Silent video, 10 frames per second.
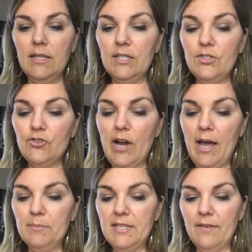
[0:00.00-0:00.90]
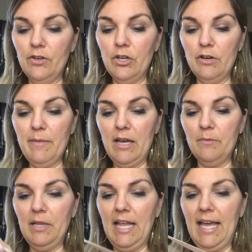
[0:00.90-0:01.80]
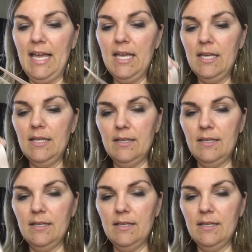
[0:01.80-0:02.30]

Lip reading: The straps have a good amount of play.